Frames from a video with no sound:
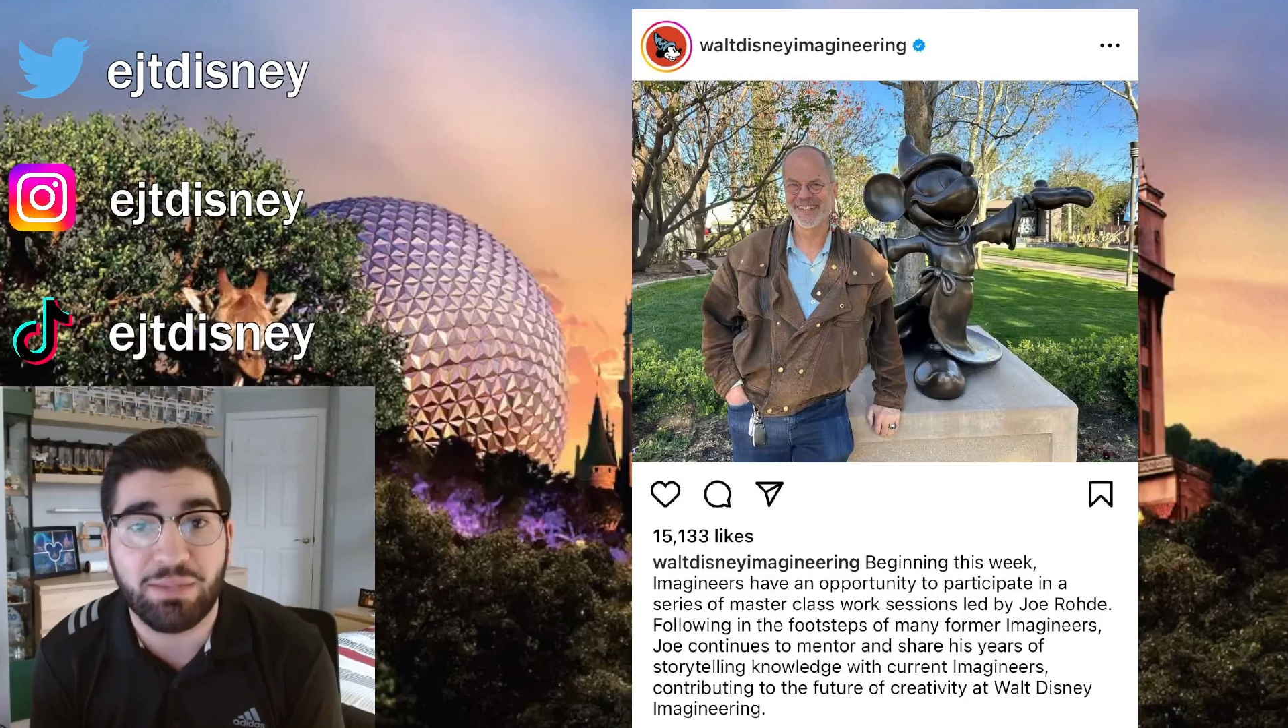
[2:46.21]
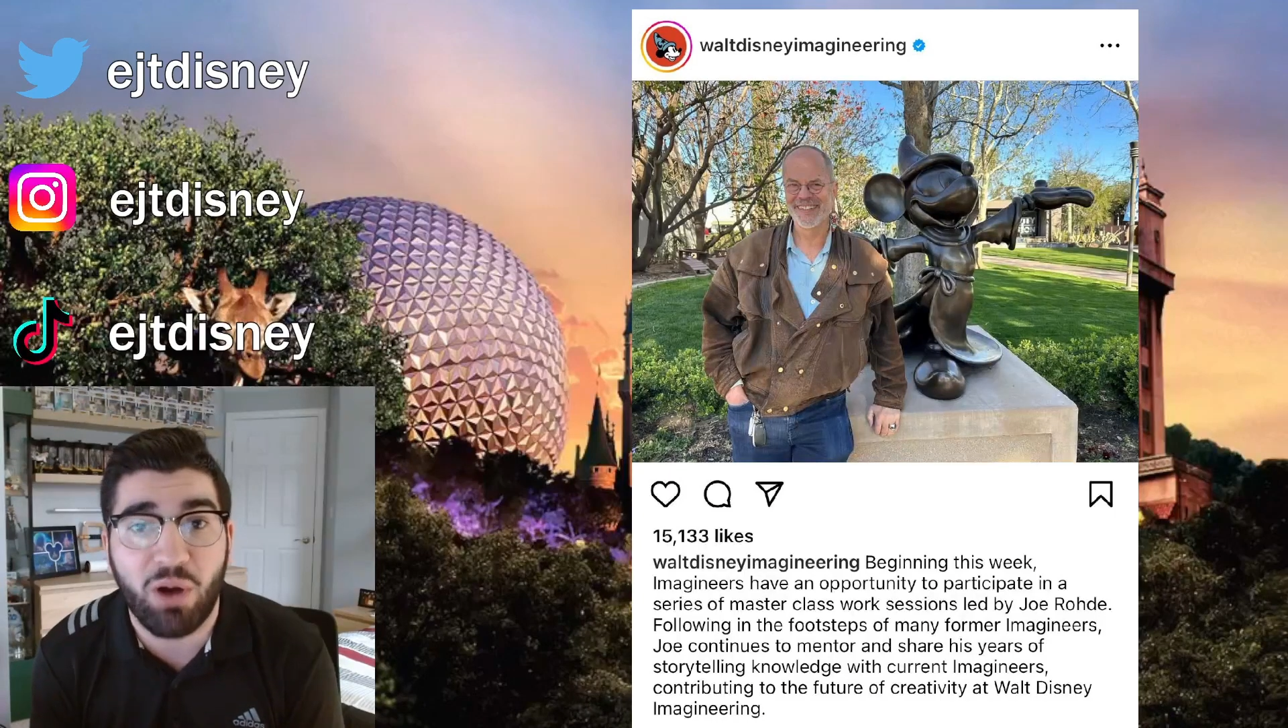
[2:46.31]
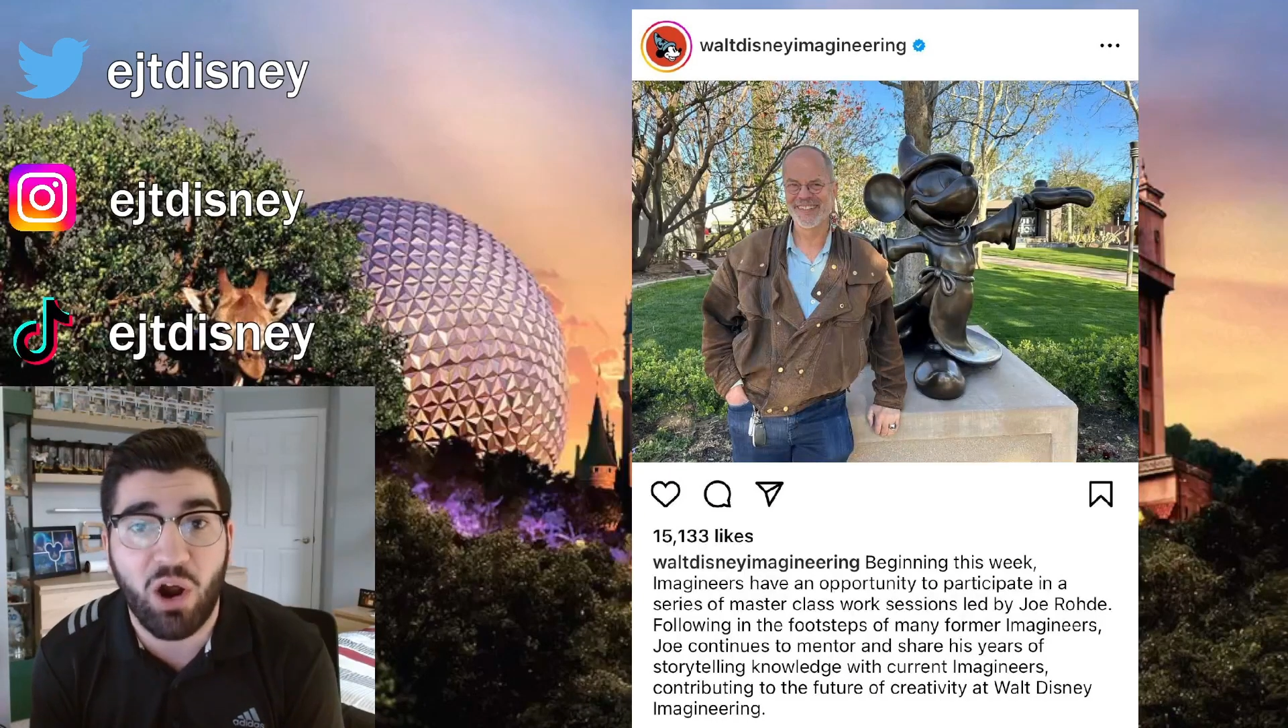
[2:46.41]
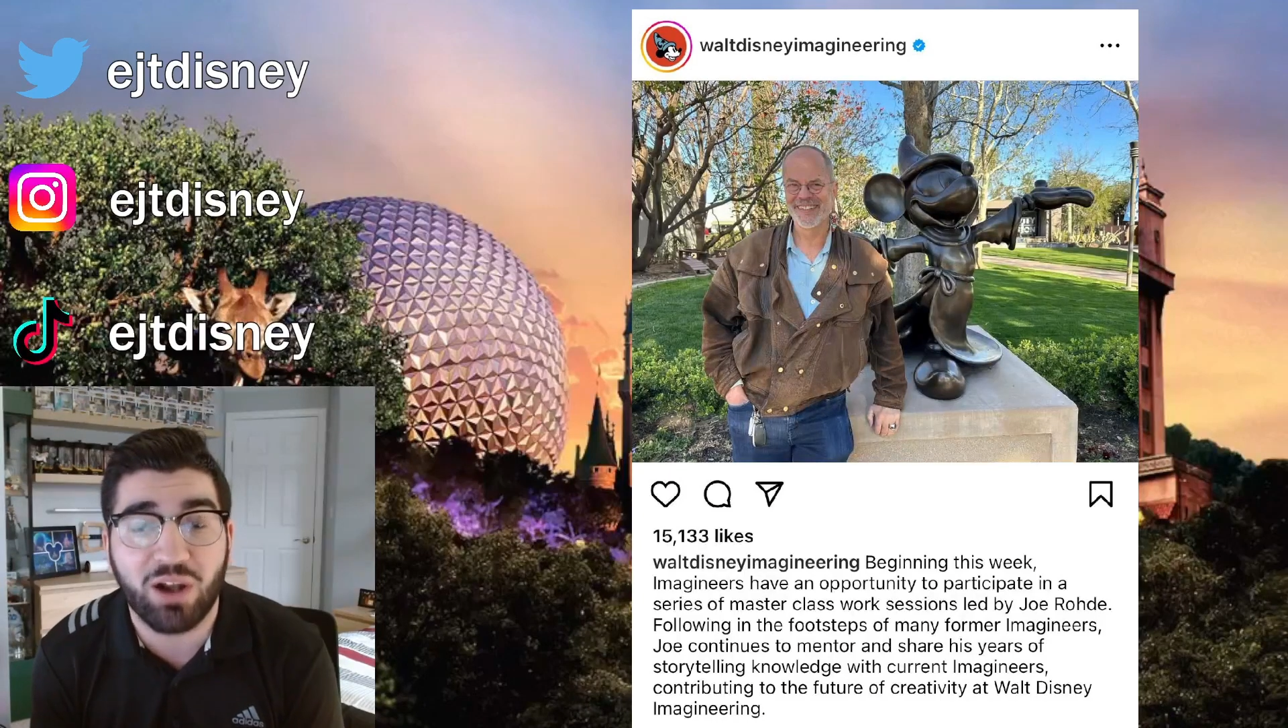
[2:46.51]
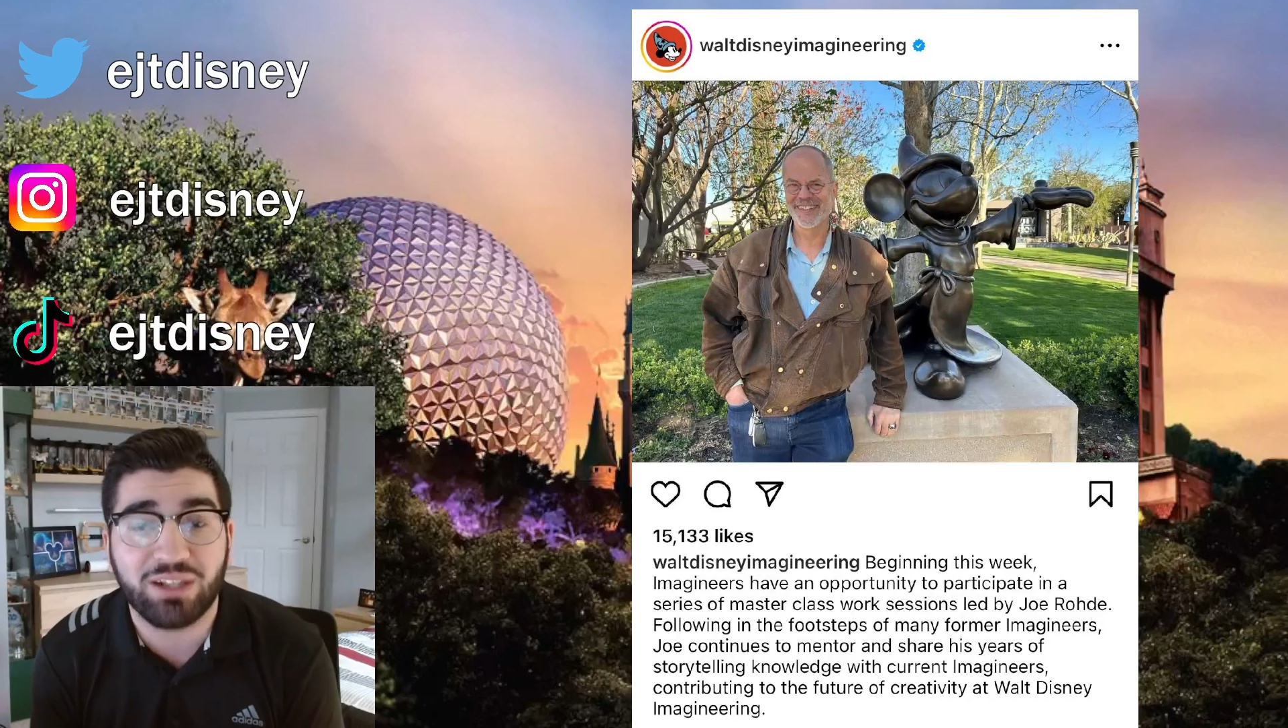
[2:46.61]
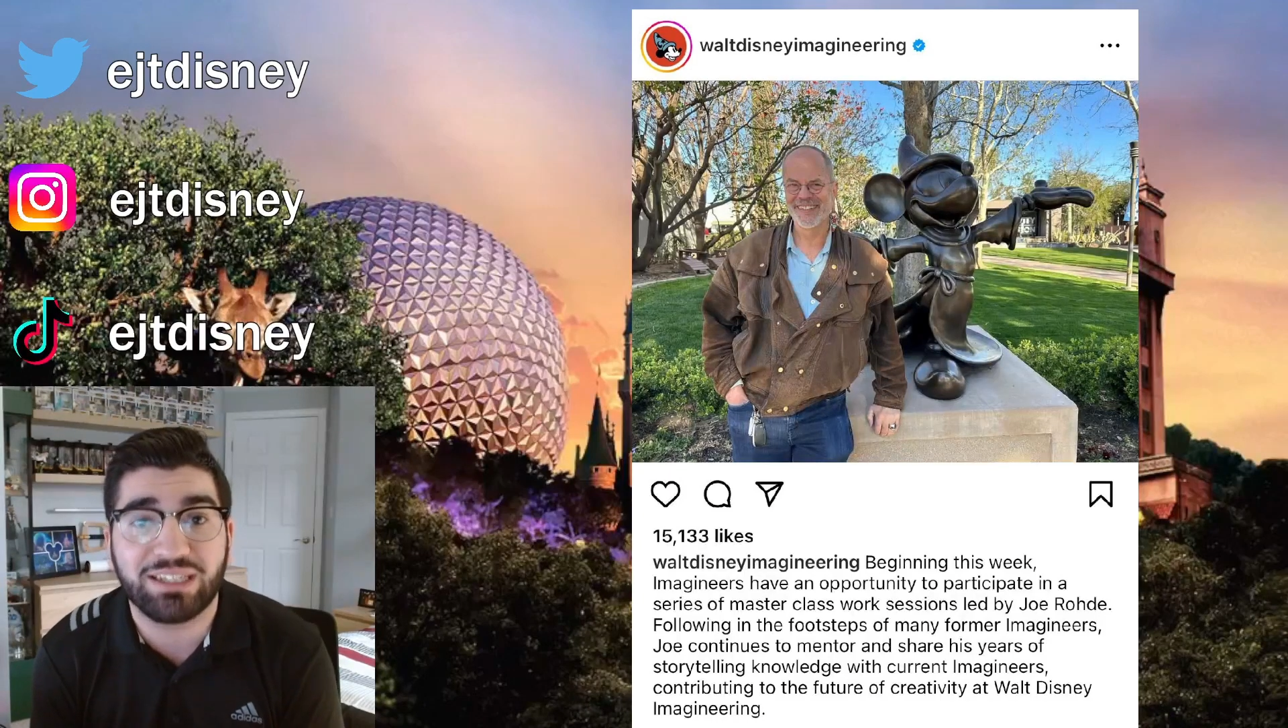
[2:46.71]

parks,